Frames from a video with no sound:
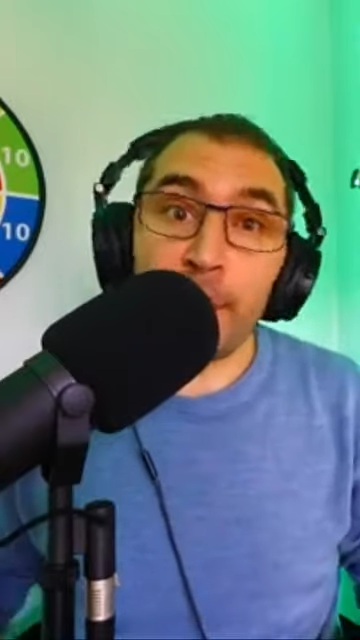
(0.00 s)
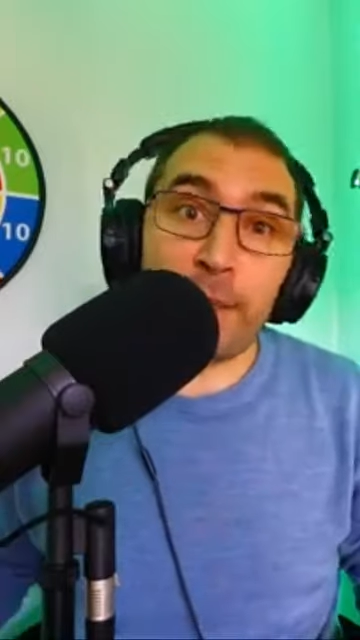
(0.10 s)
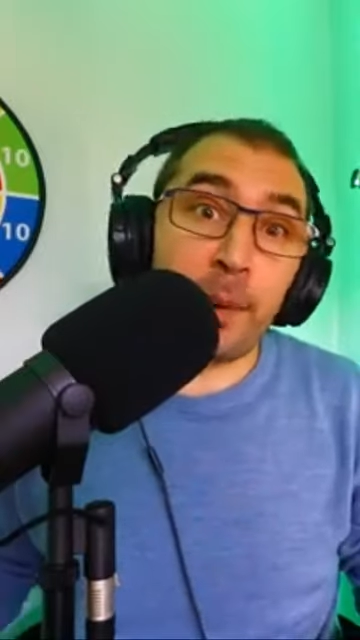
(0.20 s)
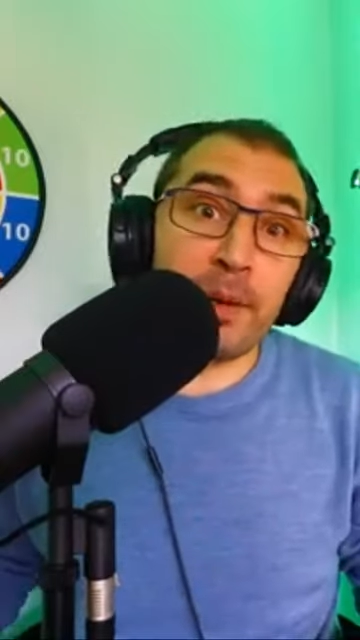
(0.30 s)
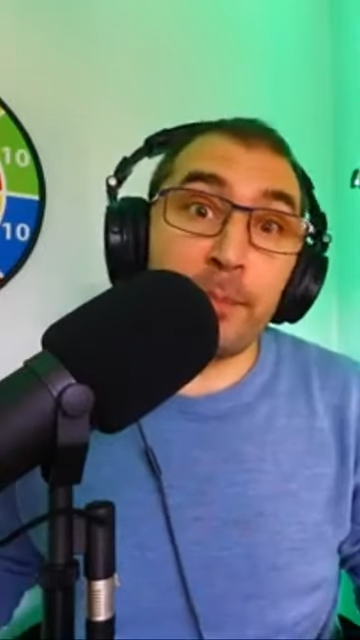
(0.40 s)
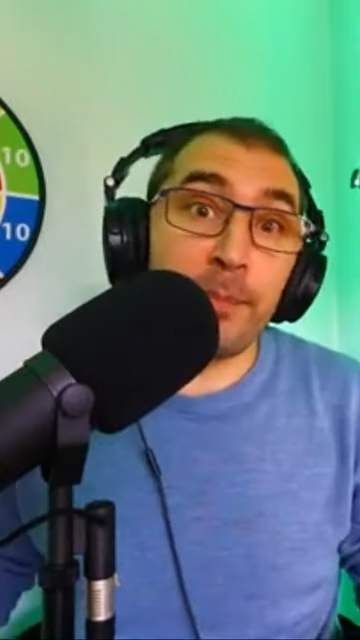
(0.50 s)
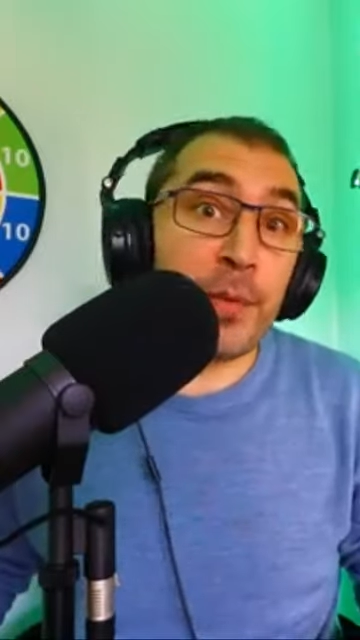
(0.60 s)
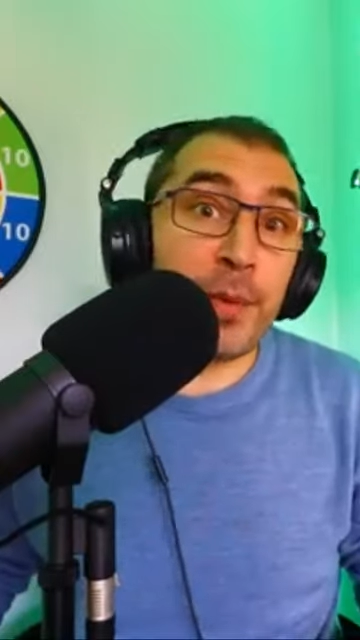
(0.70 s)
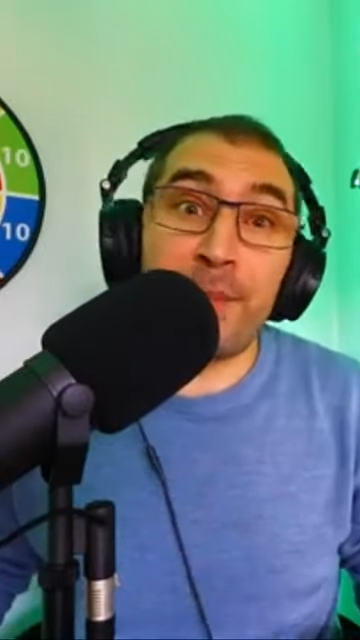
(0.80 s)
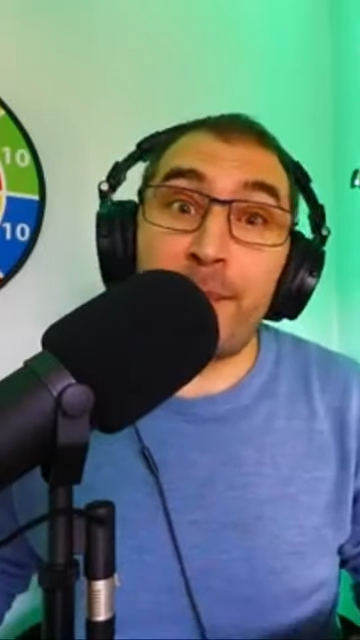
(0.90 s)
Probably
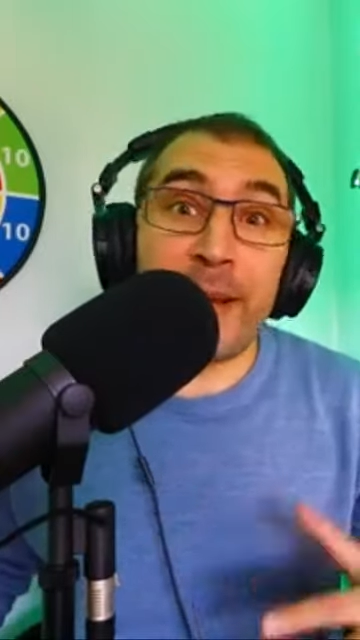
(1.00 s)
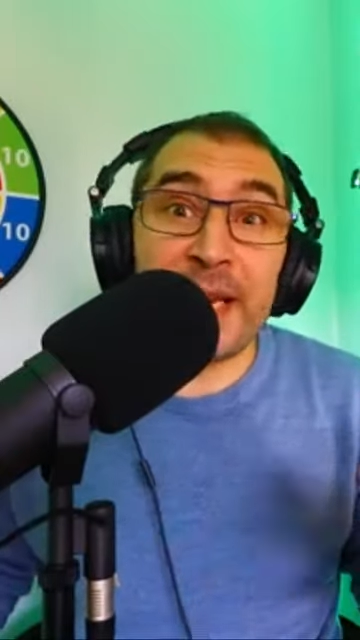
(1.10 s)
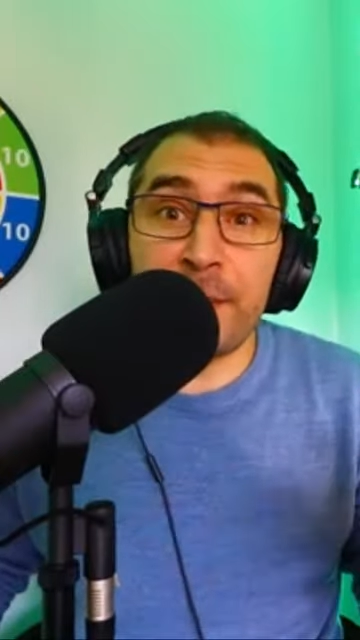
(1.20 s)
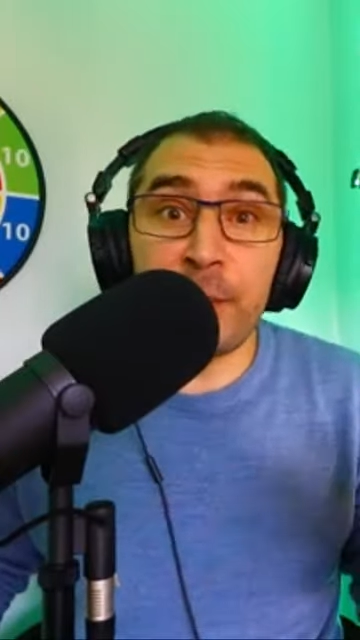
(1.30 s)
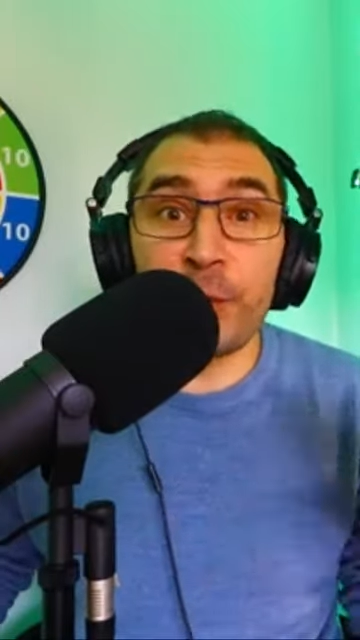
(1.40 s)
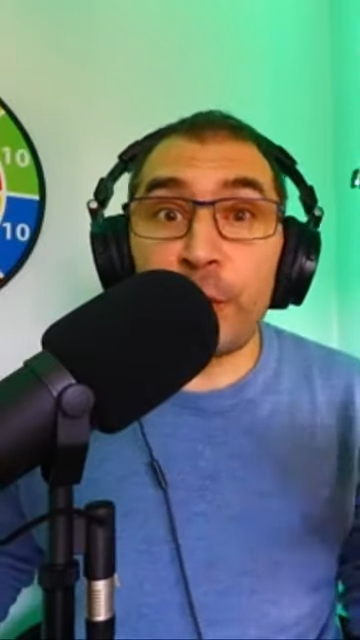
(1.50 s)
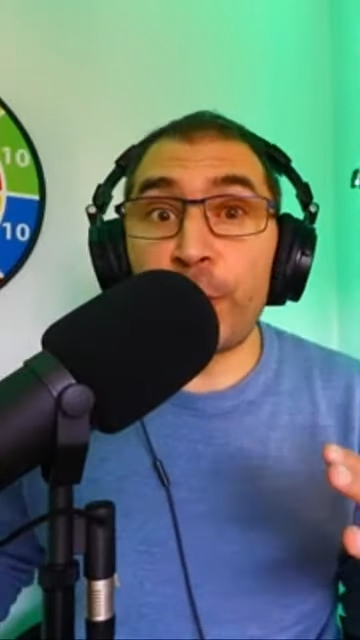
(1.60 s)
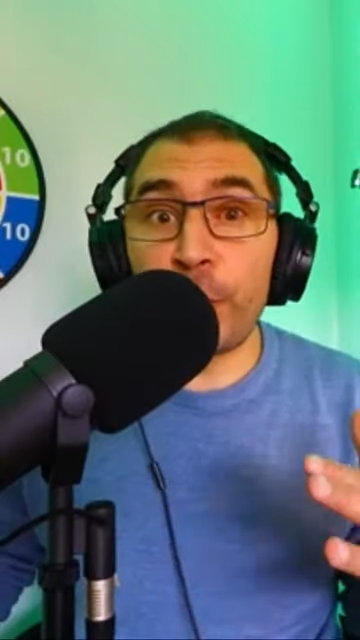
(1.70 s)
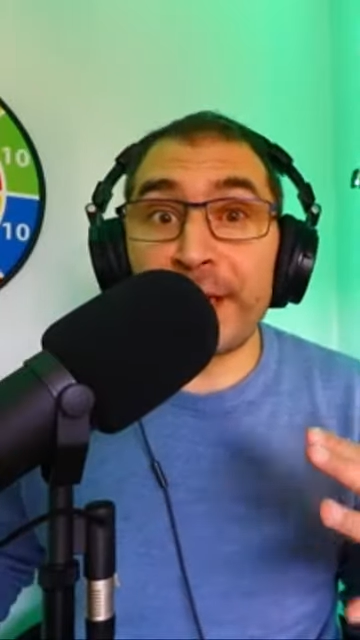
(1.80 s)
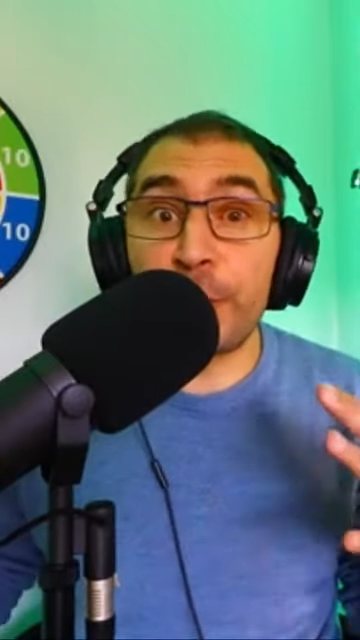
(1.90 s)
many people don't
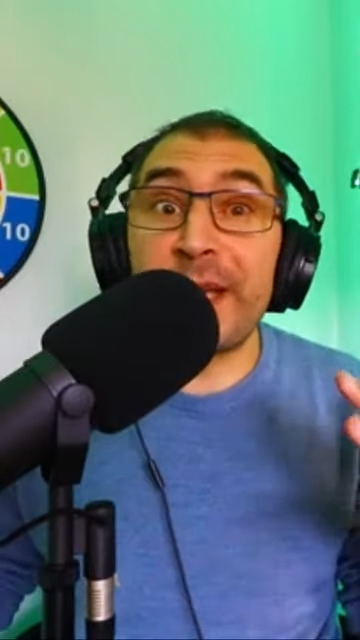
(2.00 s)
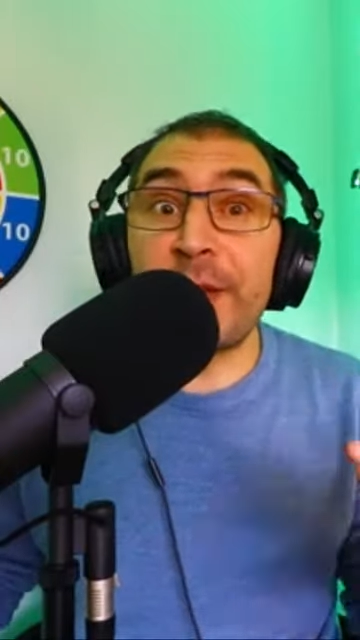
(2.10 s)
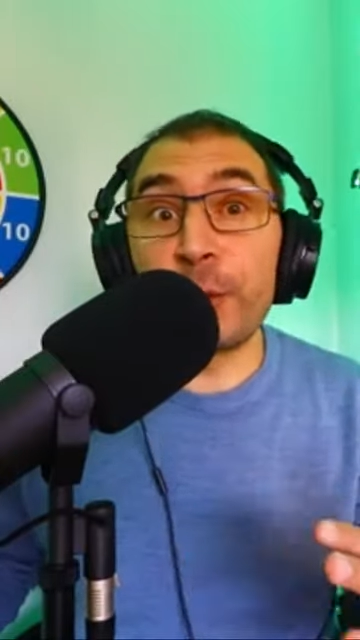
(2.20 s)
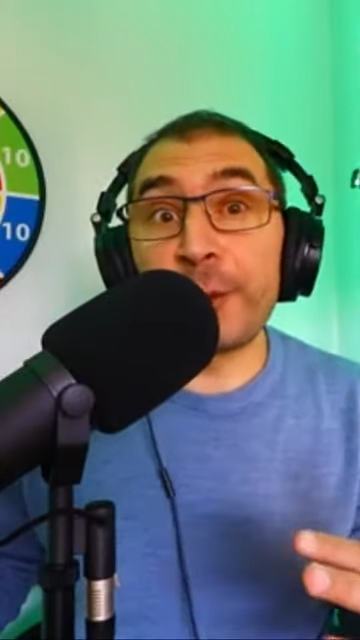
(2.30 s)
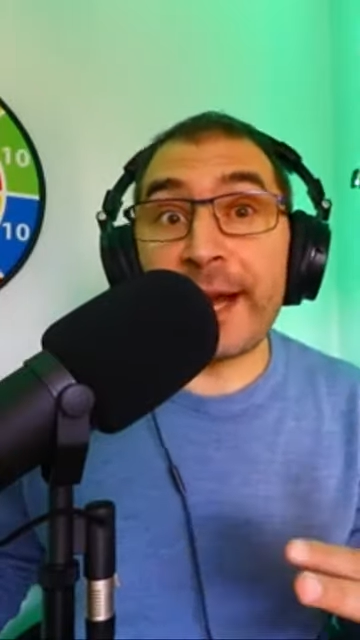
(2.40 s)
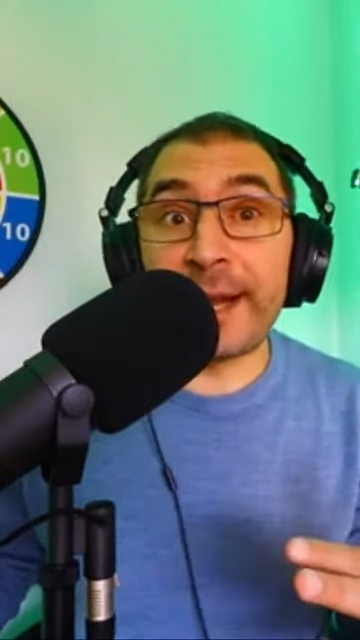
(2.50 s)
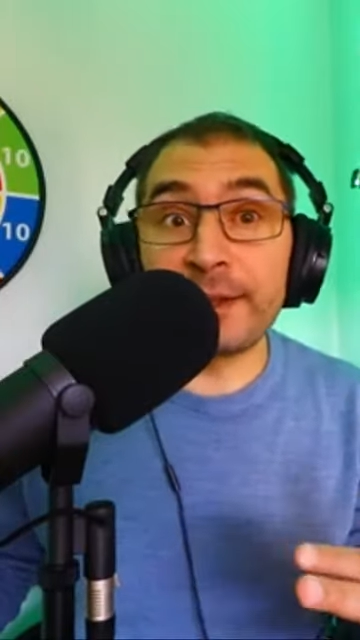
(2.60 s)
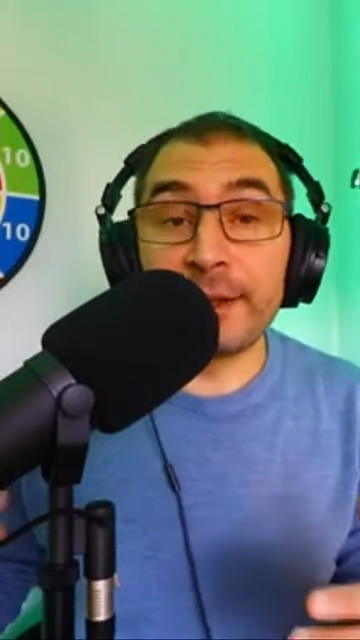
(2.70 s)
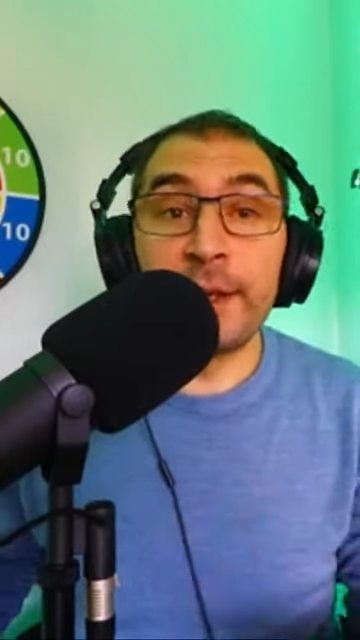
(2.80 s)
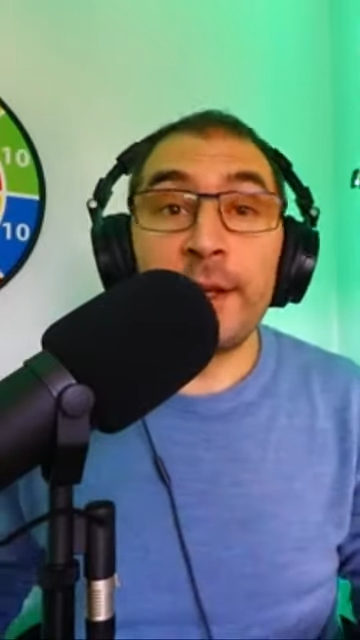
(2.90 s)
know that you can do that.